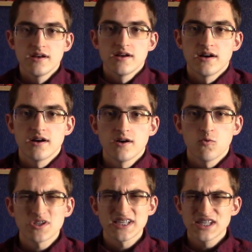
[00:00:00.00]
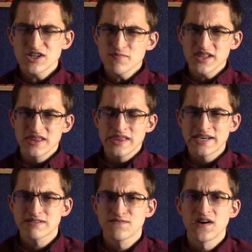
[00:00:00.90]
What's a little bit
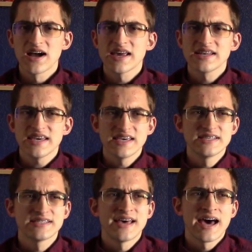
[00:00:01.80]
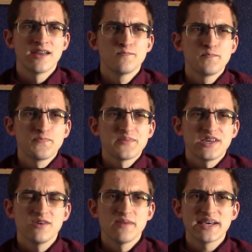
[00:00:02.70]
less fine is that
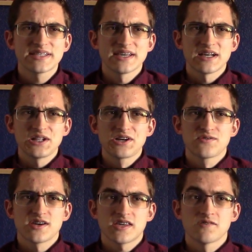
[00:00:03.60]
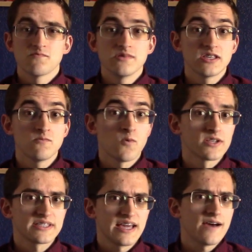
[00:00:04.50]
he makes it clear that he really
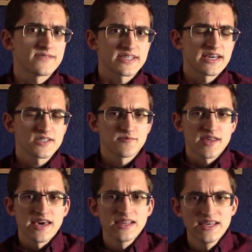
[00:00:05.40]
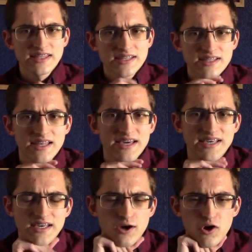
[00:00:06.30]
wants to have sex with Aelin. Like,
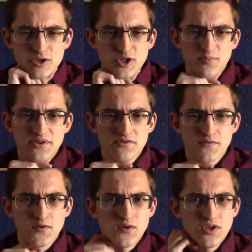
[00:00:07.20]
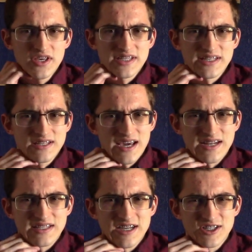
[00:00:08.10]
he calls her beautiful and kind
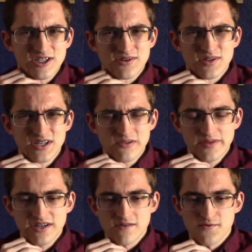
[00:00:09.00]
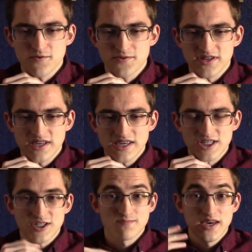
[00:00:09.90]
of touches her a little bit inappropriately and
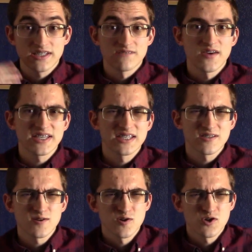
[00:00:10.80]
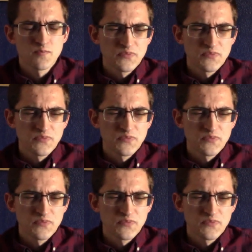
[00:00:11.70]
just makes advances on her,